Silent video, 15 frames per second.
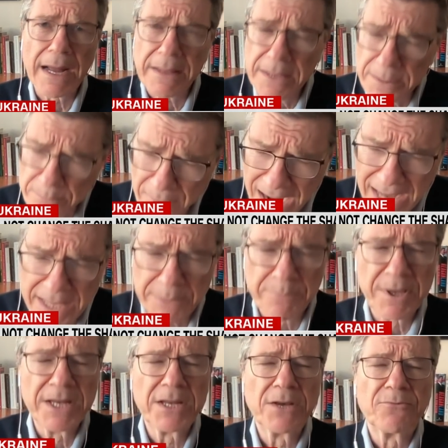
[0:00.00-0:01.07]
in my
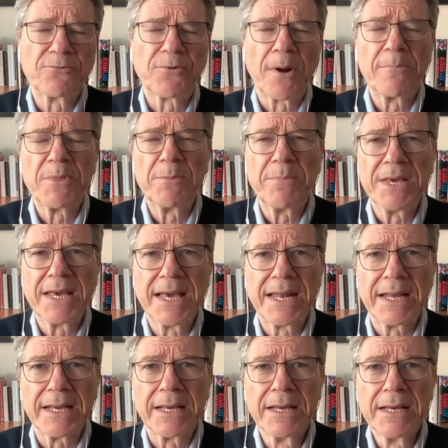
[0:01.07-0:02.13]
opinion, from the
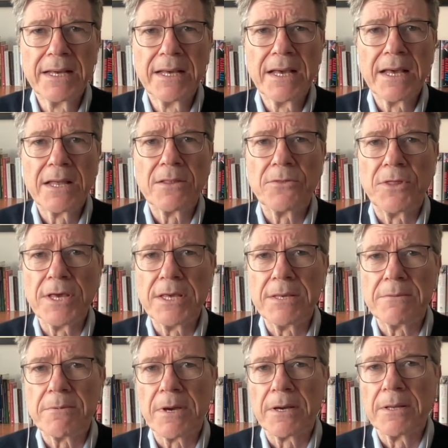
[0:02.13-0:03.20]
beginning, the
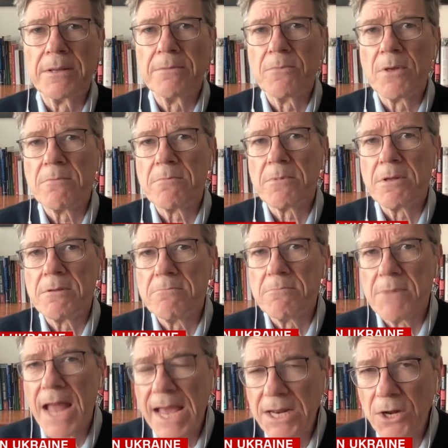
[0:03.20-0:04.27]
uh,
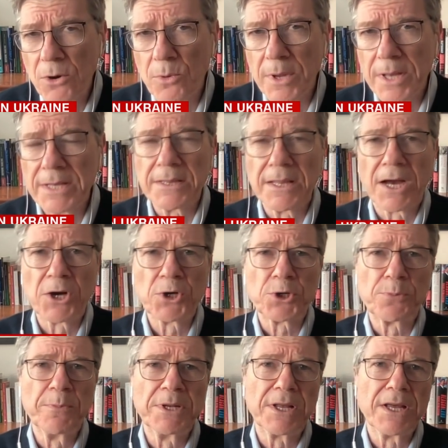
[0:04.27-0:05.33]
NATO
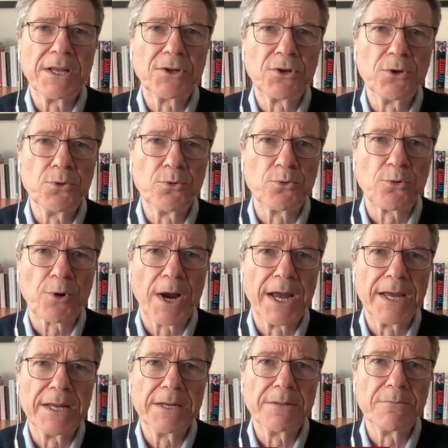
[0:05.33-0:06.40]
enlargement into
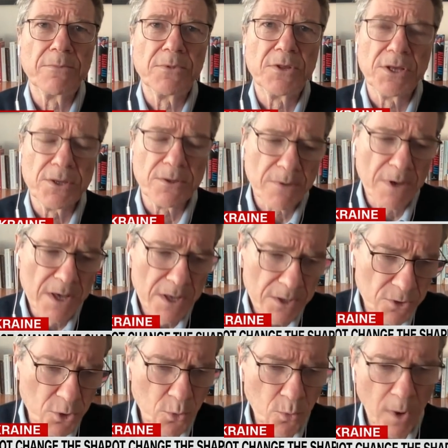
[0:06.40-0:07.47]
Ukraine, the
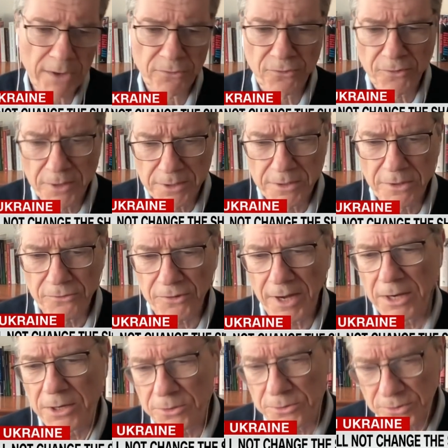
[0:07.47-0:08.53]
U.S. Uh,
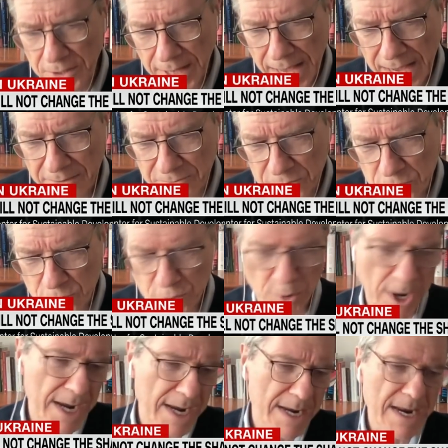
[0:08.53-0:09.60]
desire to have
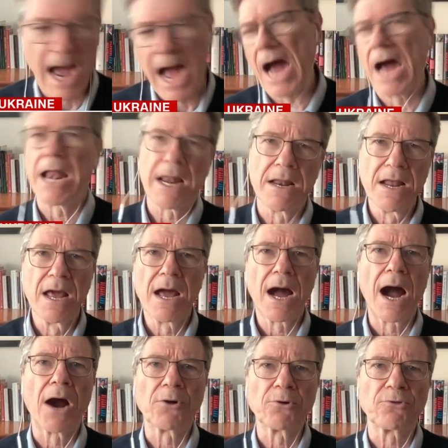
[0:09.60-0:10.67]
Ukraine on
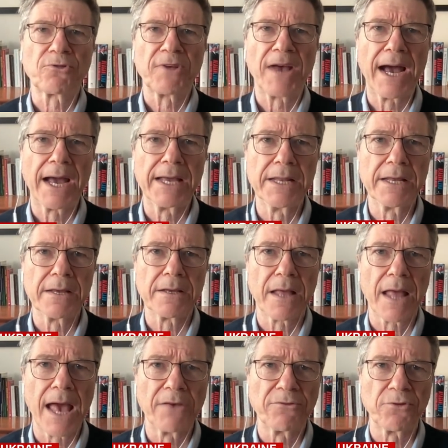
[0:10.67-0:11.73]
our side, uh,
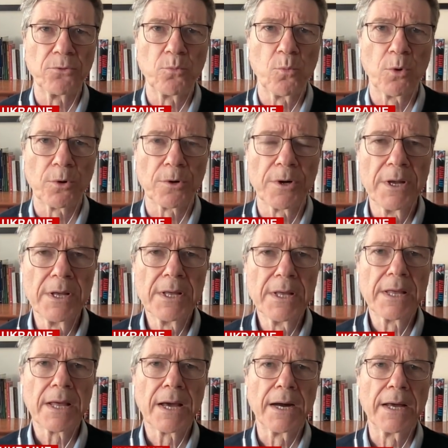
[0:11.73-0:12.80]
as it were,
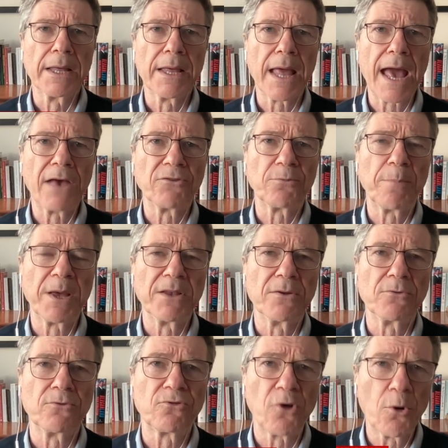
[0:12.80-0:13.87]
uh, has been
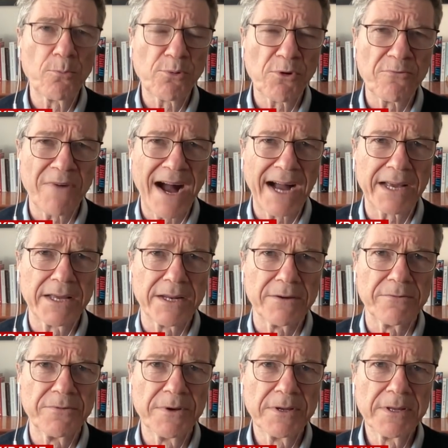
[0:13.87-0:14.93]
so provocative